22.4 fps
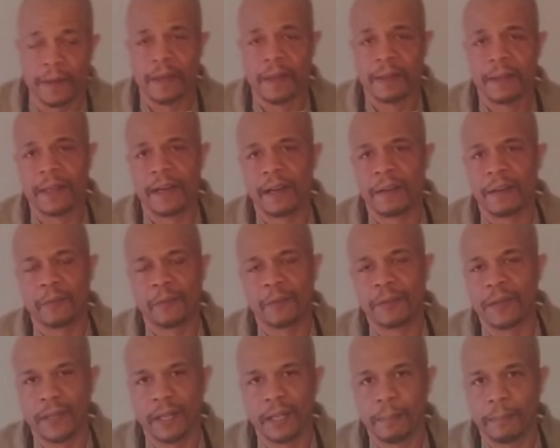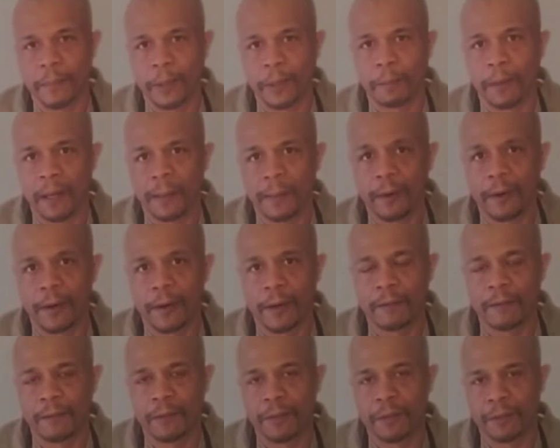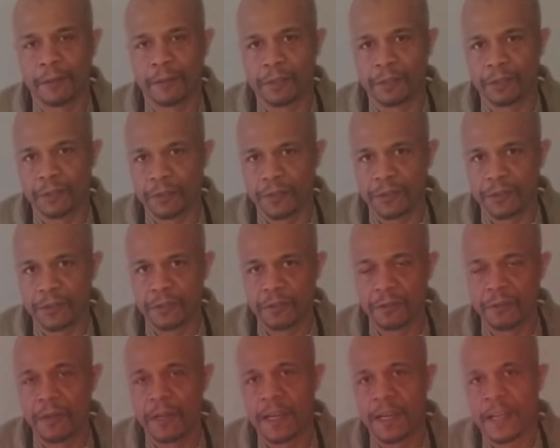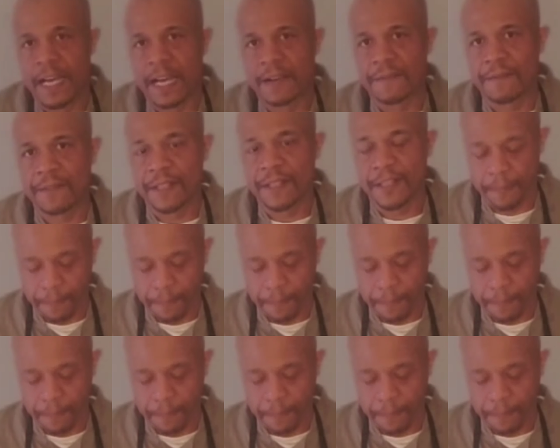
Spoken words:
Now, you can cut bell pepper however you choose to. I've seen